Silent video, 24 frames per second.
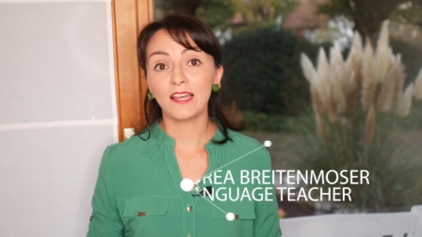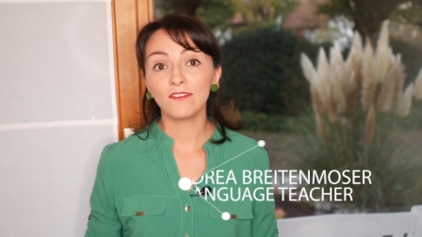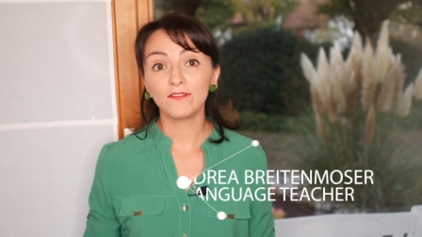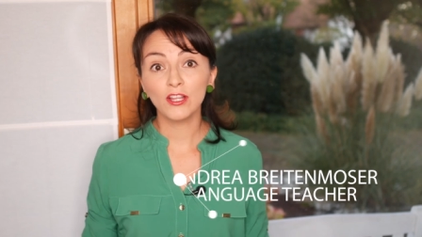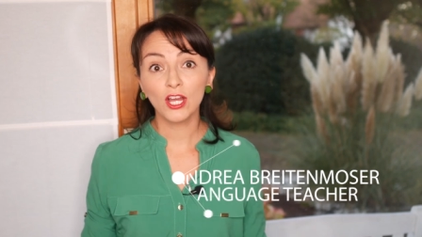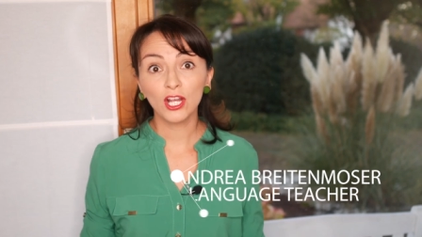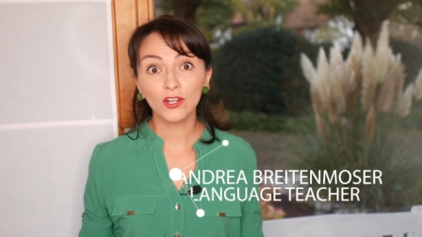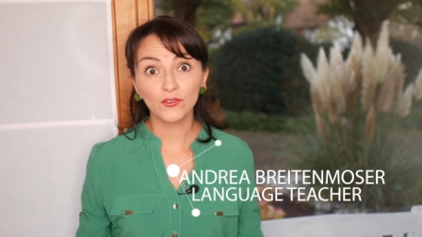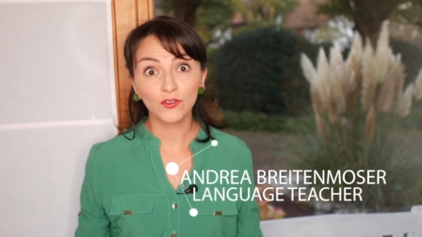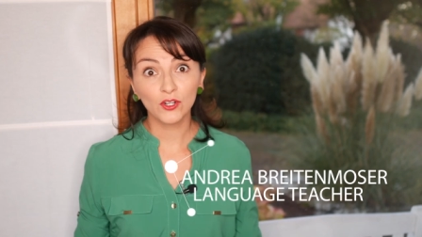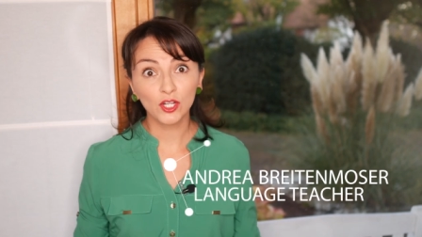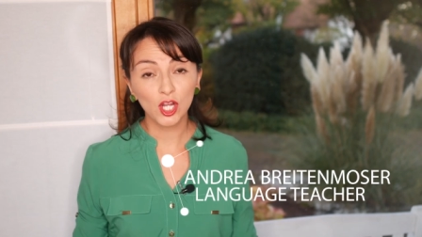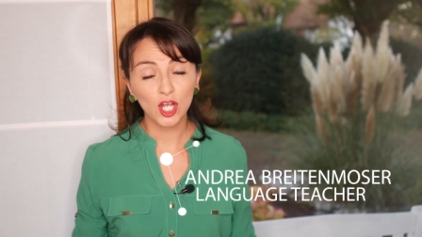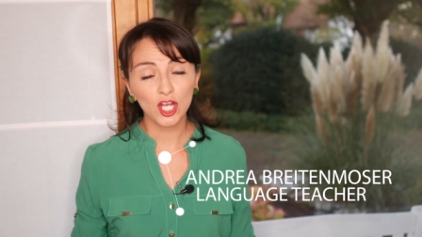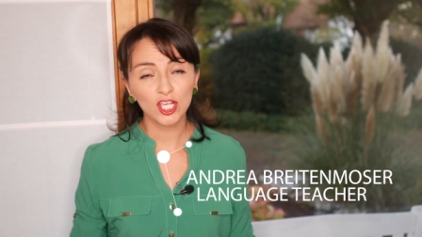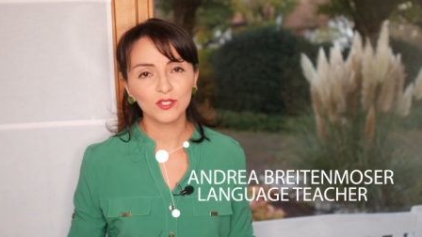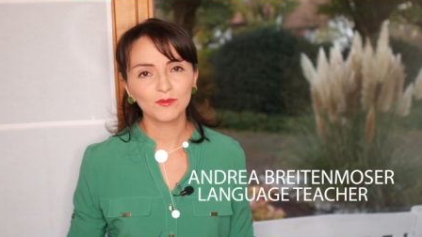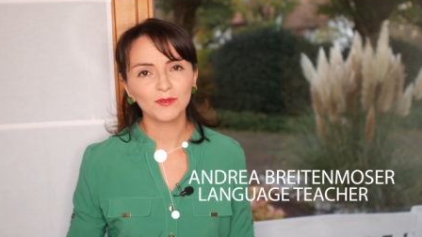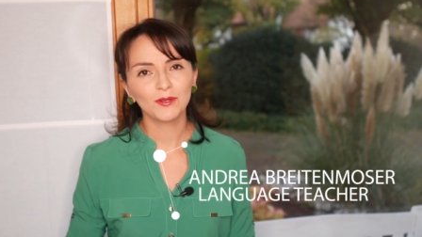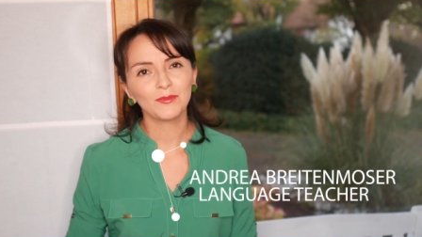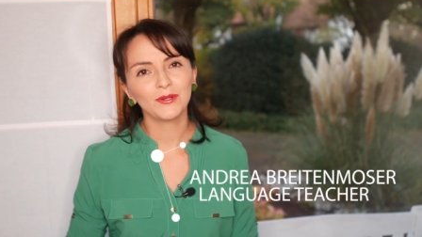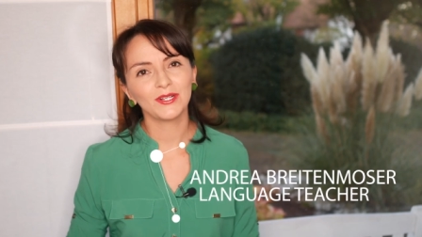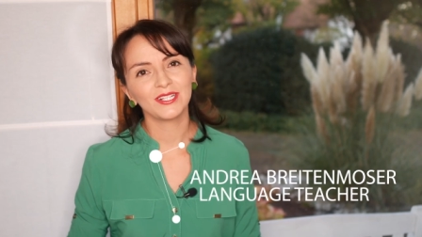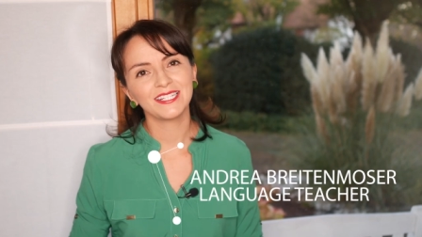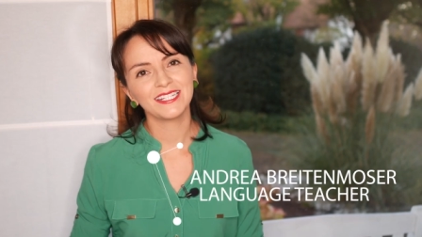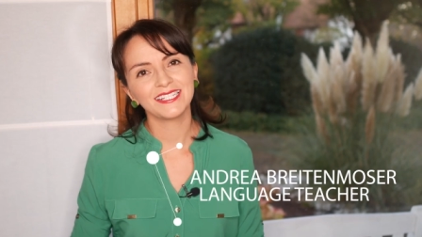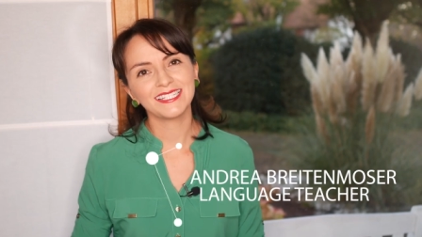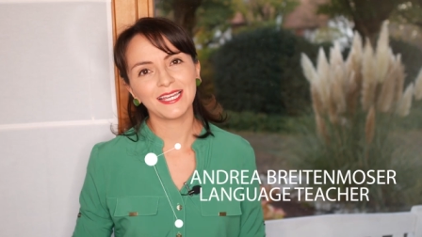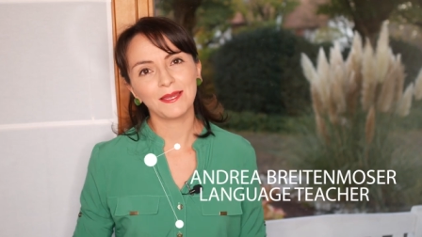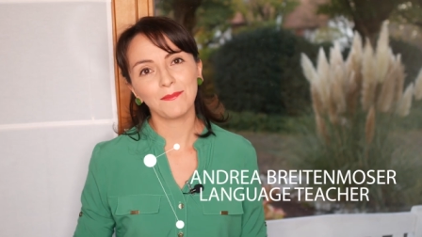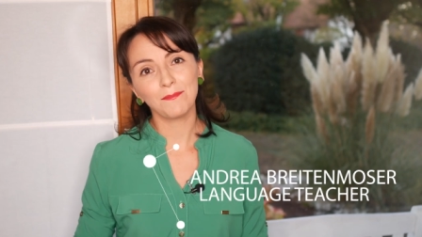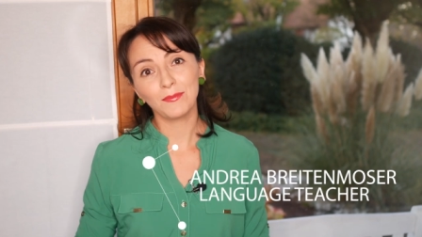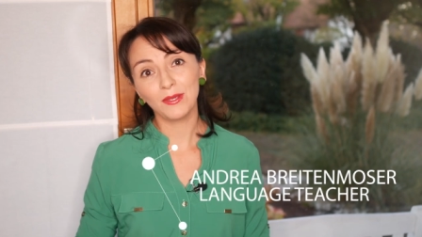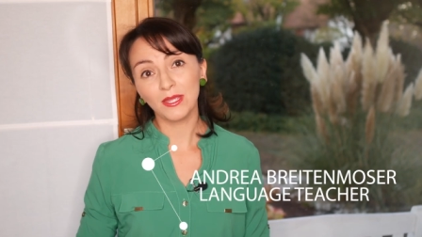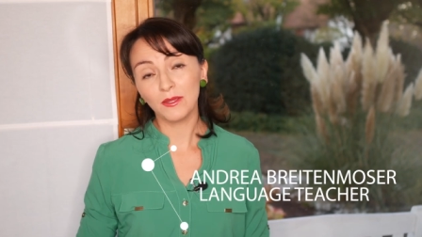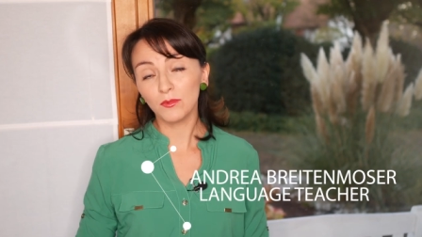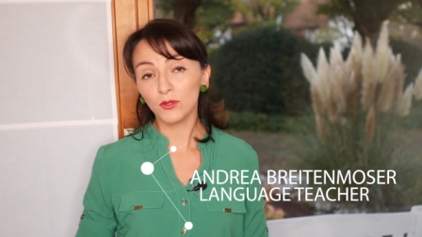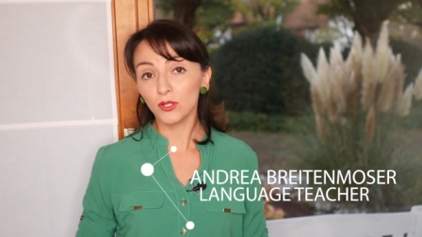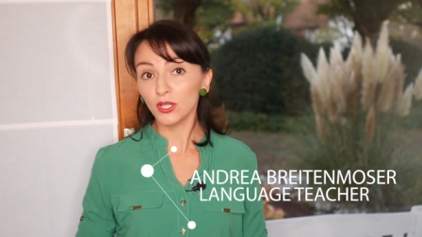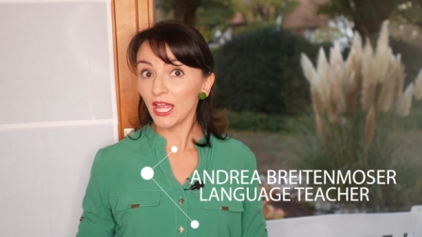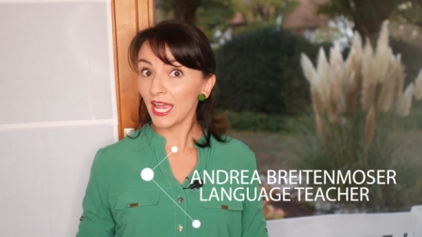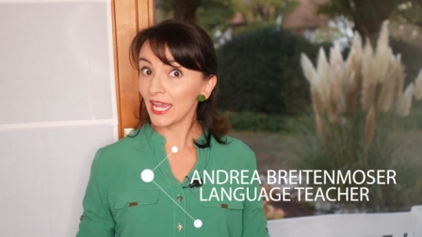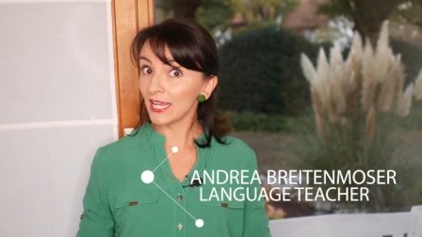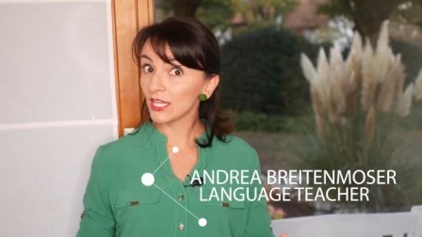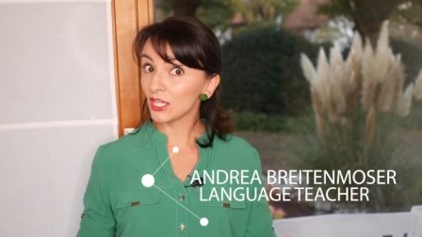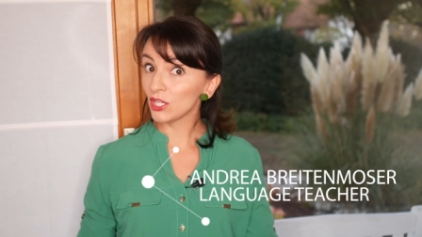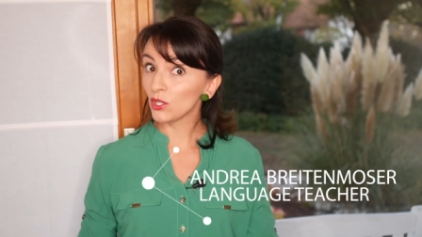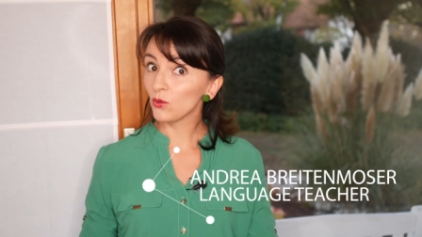a vlog for cosmopolitan people
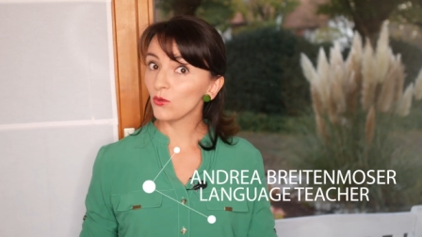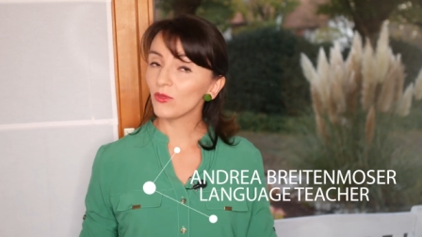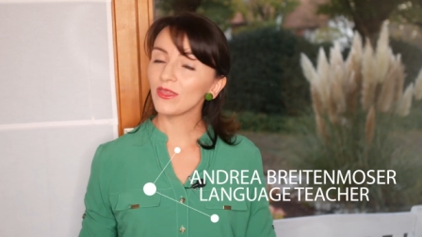like you